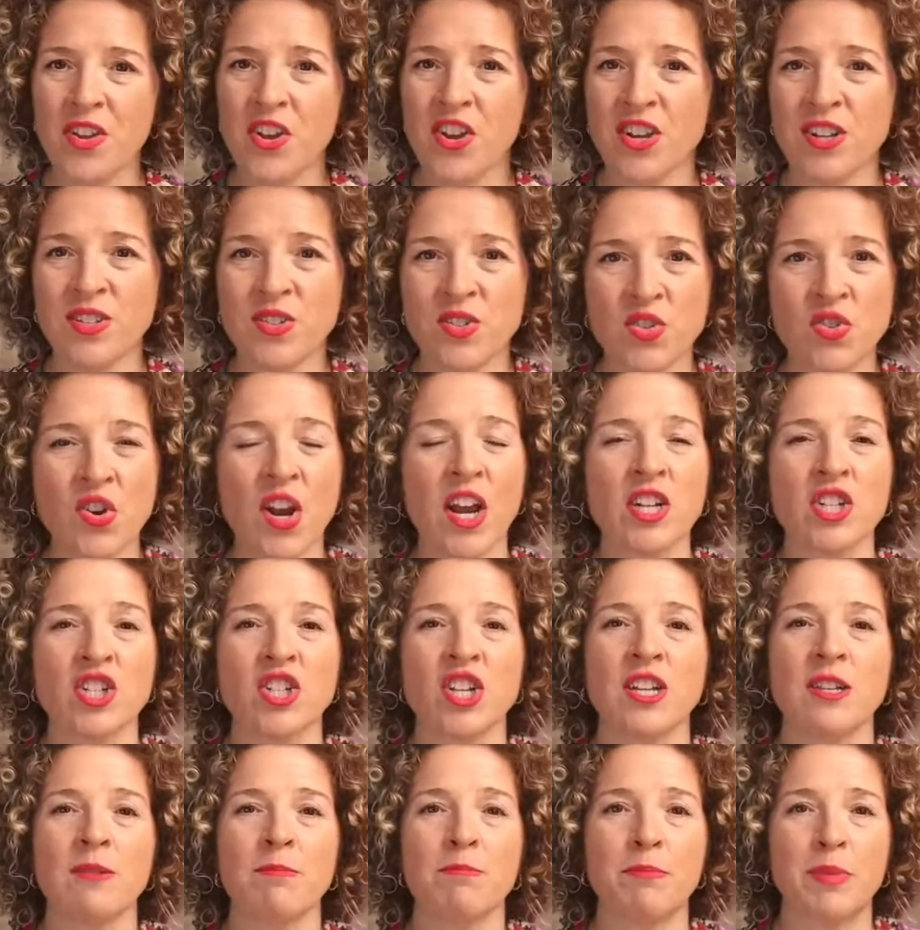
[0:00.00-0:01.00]

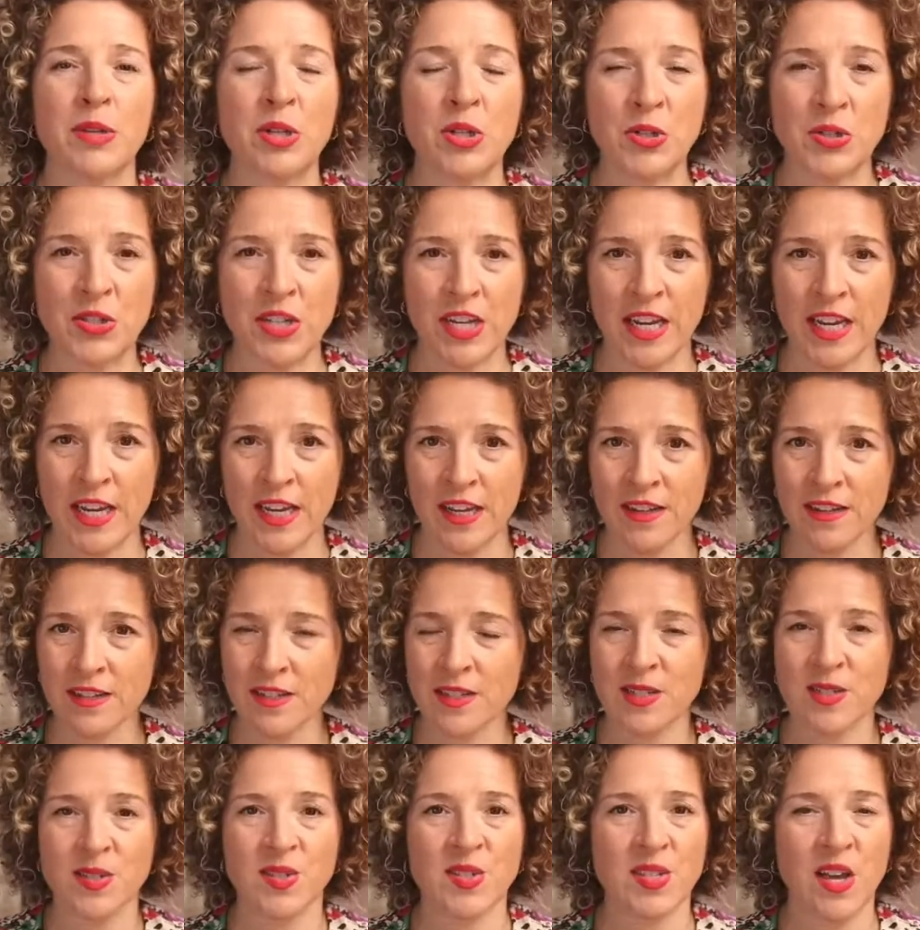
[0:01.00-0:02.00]
construction, building,
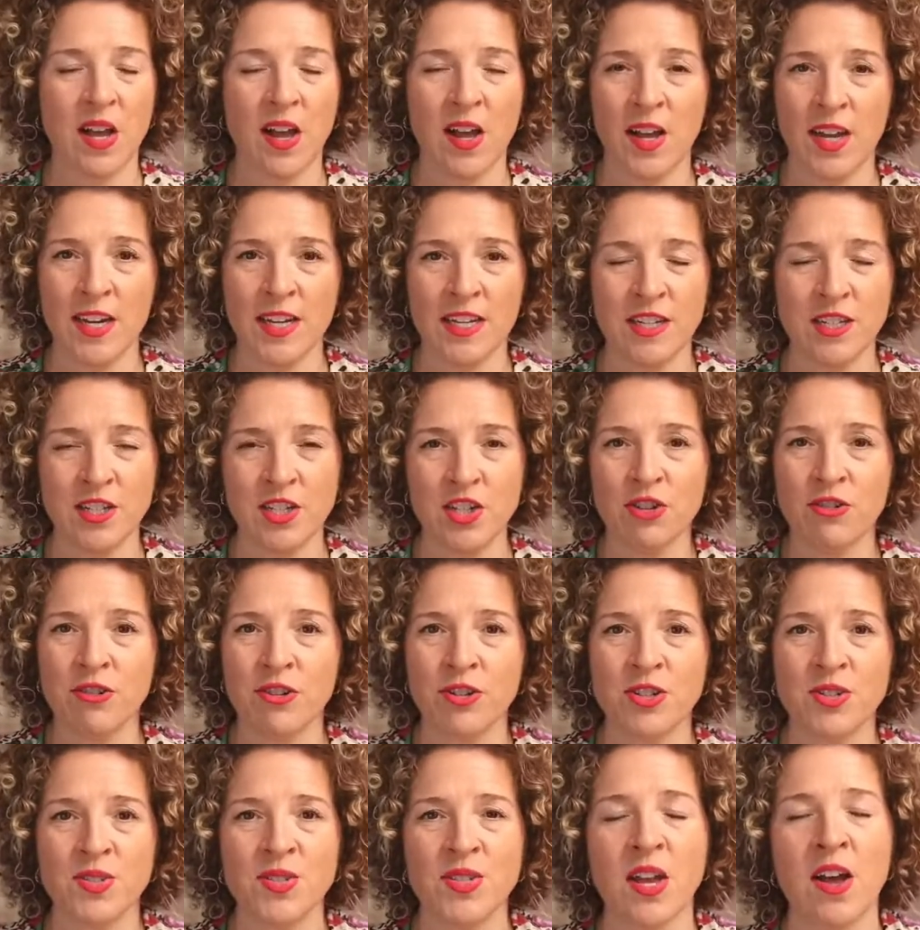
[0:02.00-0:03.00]
design,
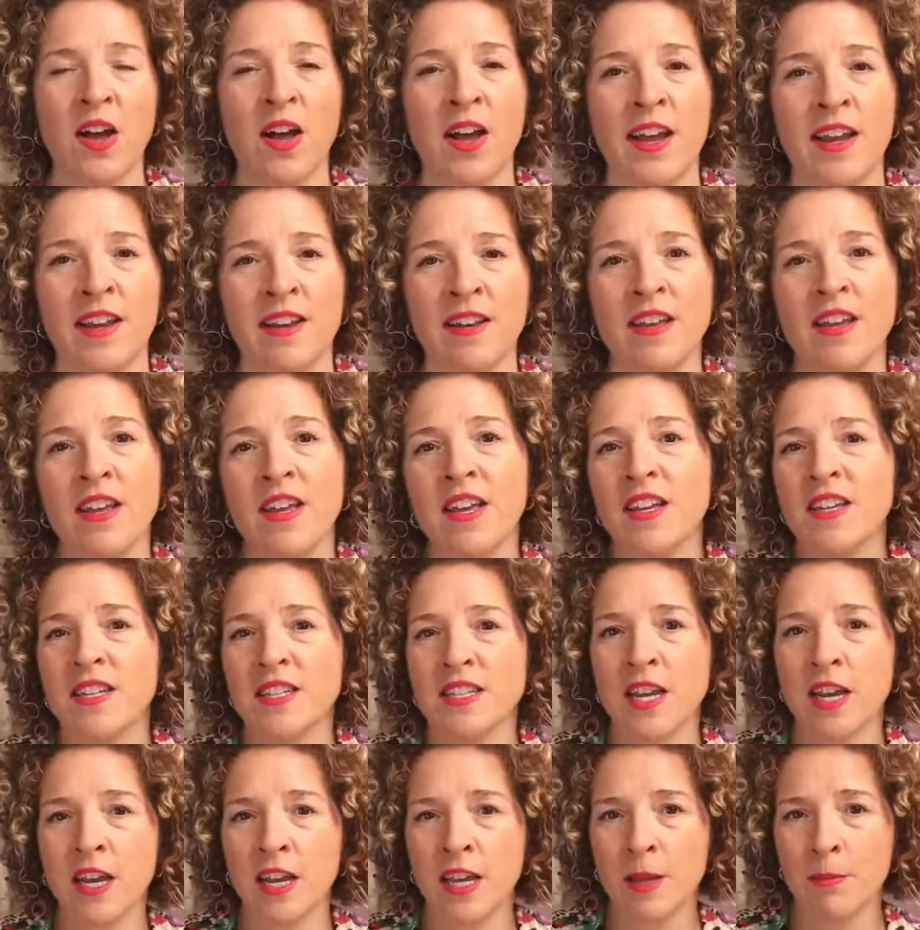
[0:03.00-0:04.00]
interior design
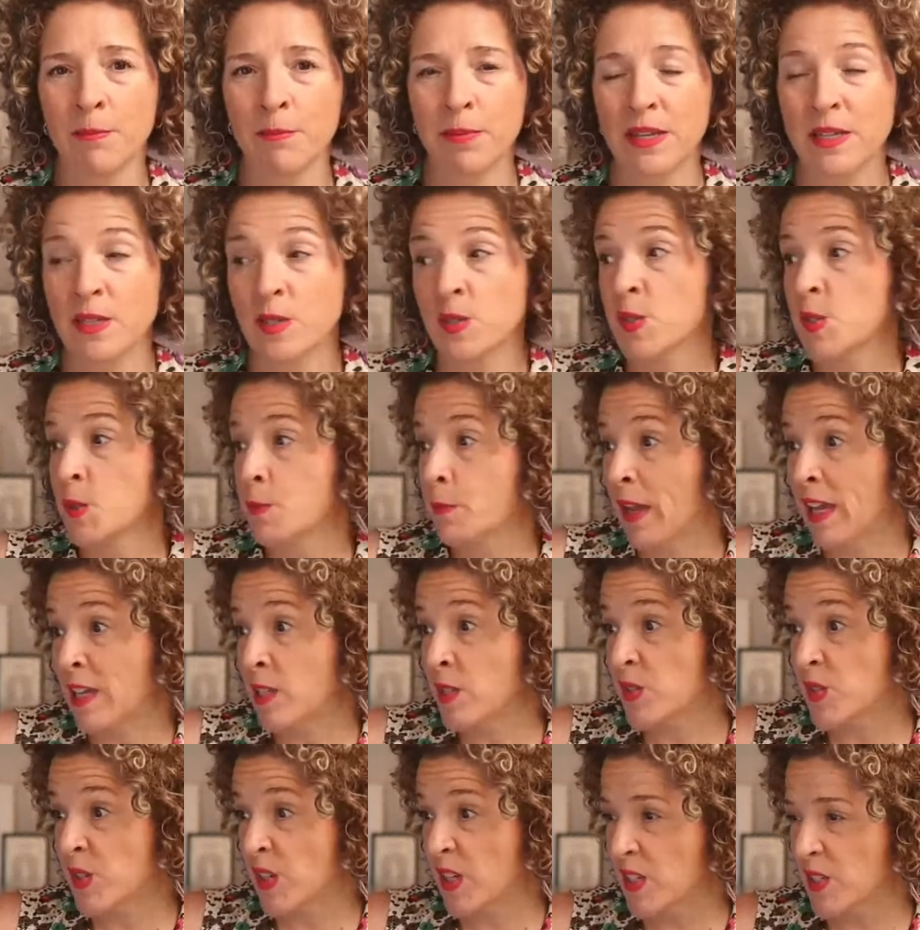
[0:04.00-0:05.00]
type
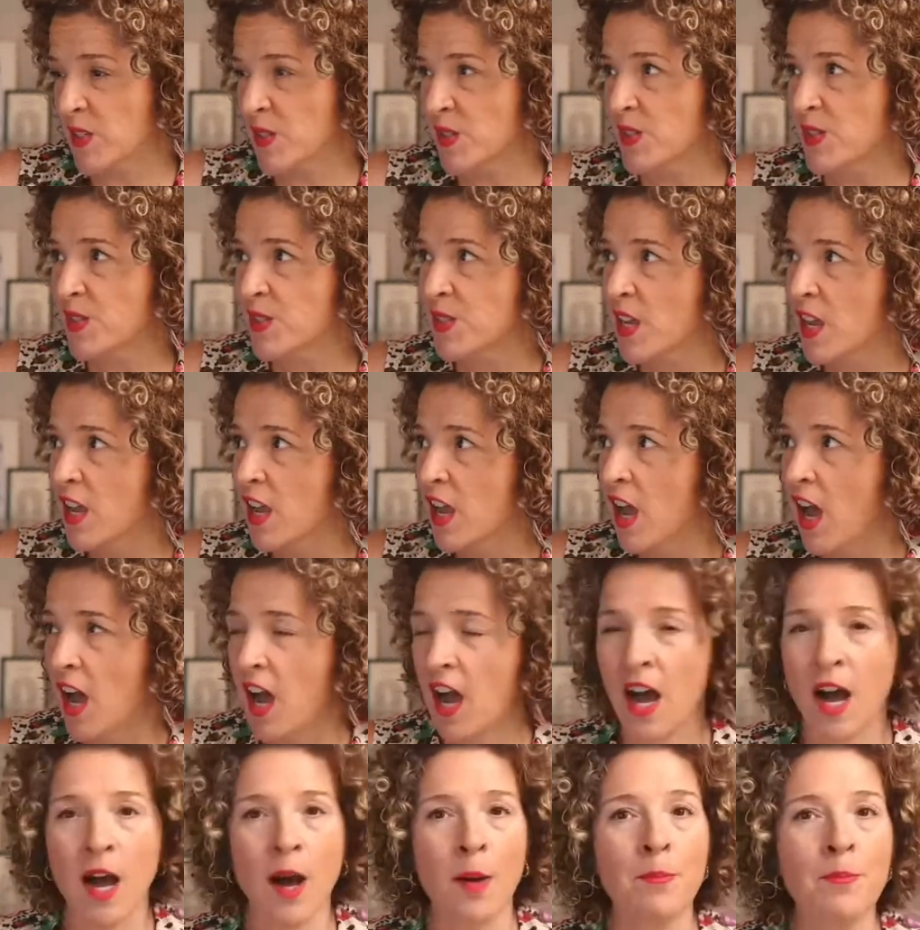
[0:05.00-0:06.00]
spaces.
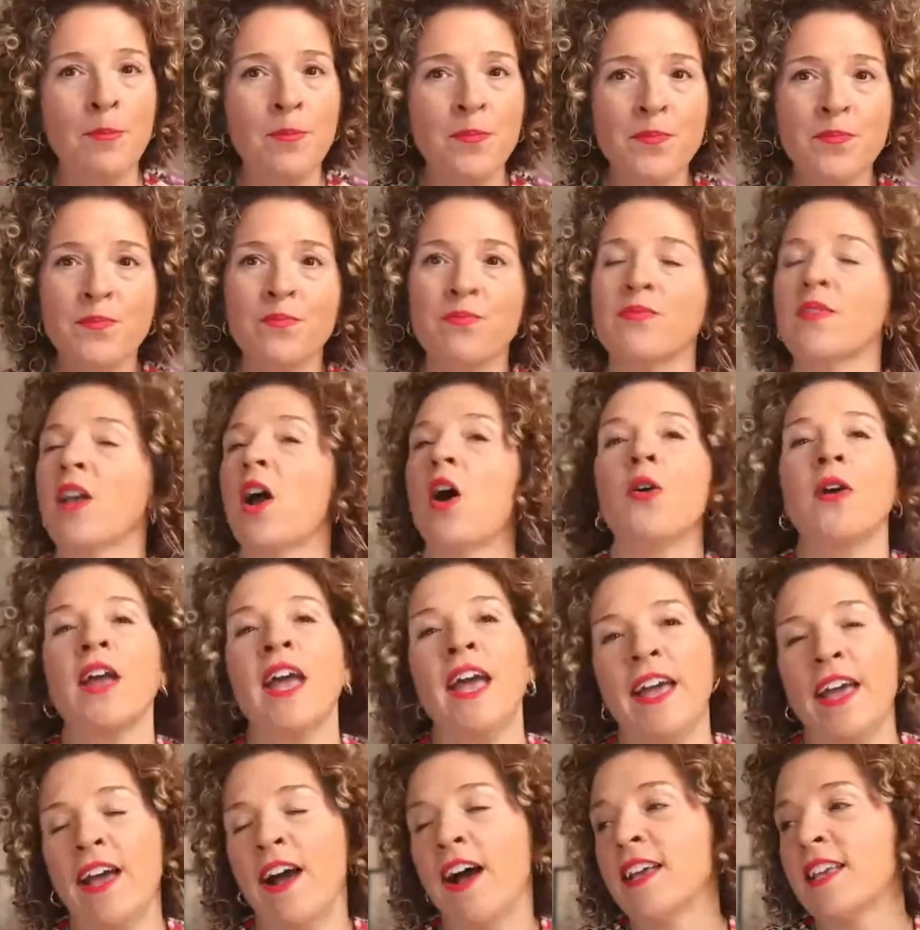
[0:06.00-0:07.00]
Um,
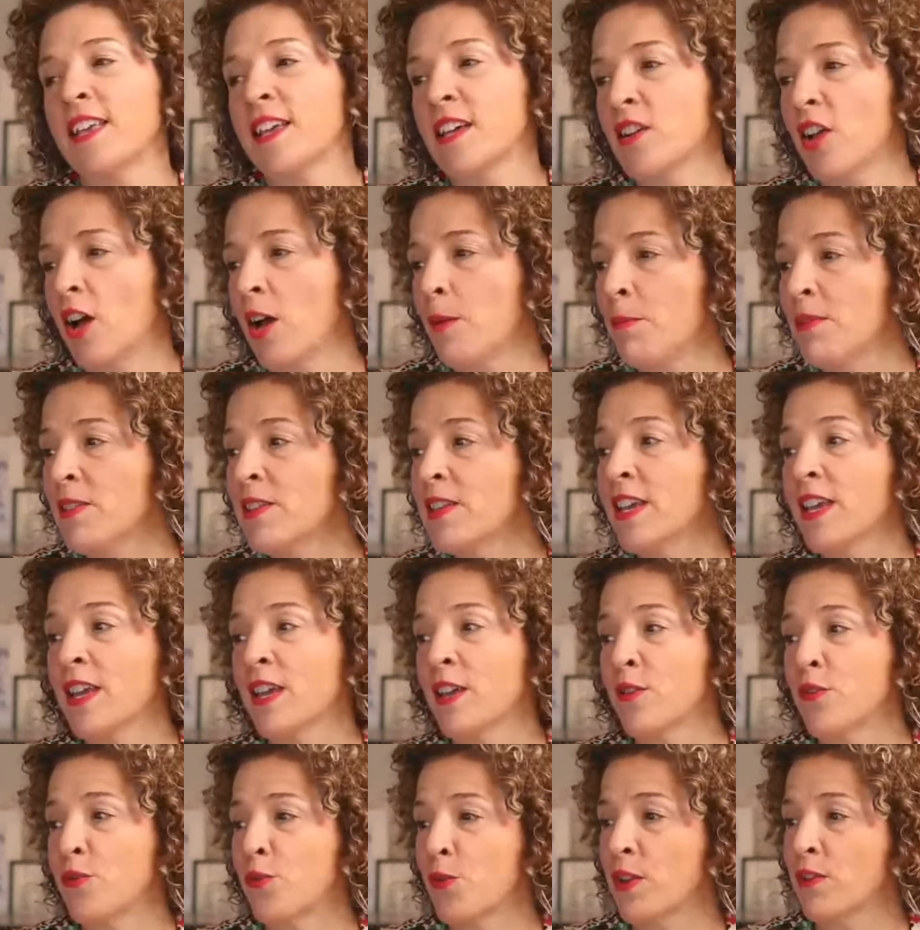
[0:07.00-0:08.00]
okay, I cannot
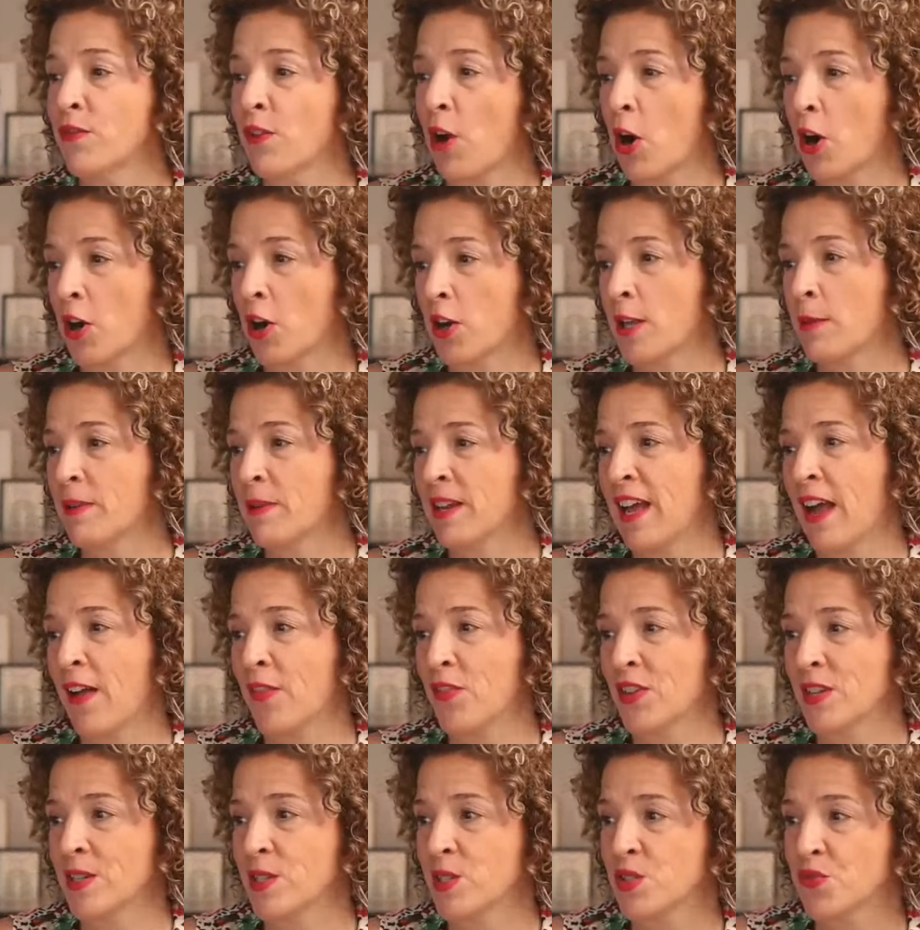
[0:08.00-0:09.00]
believe we've already been
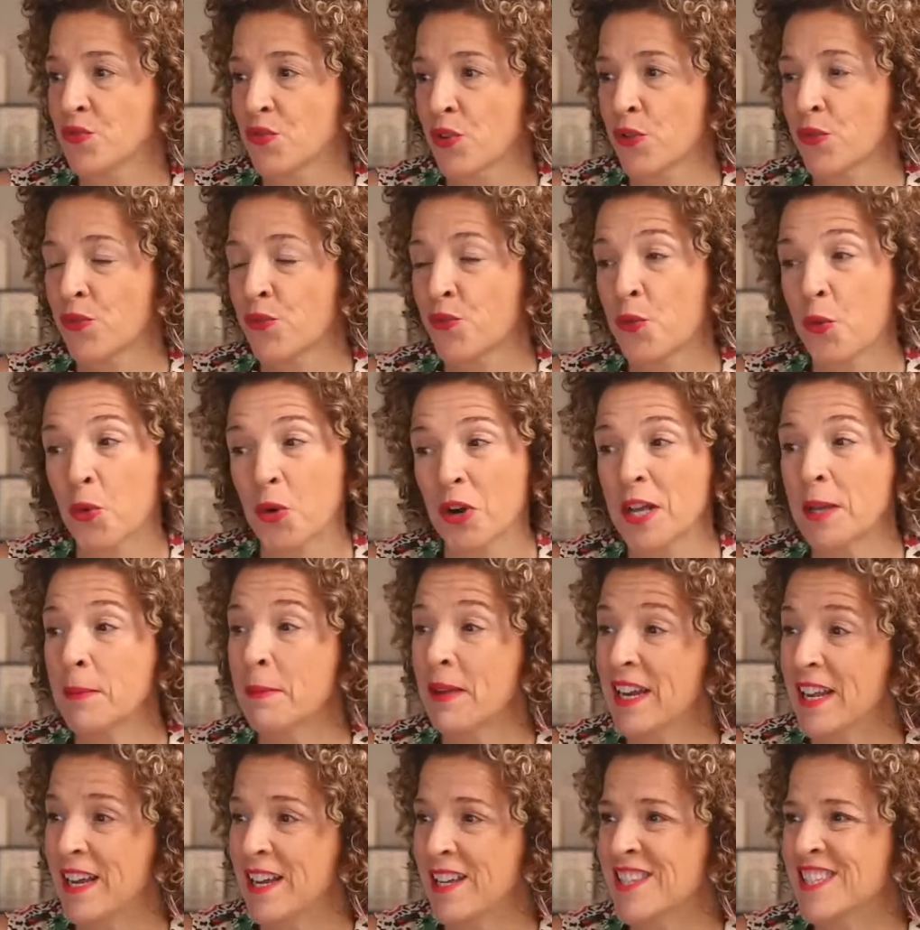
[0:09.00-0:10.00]
at this for 40
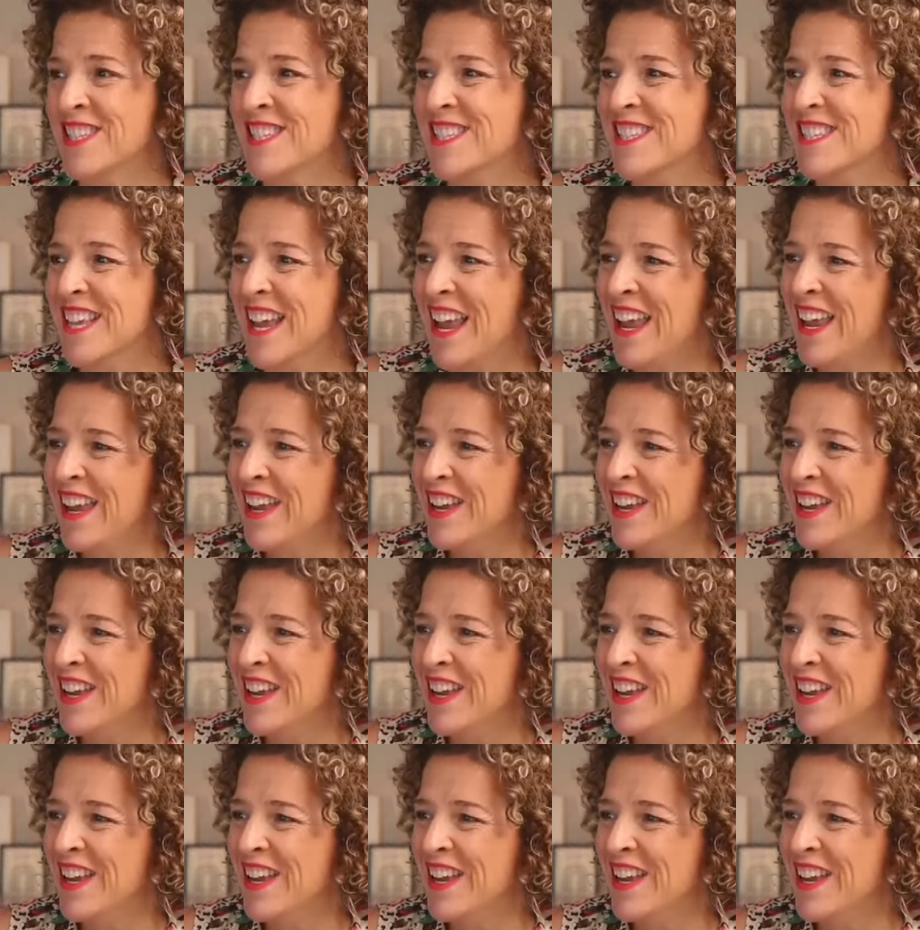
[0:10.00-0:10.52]
minutes.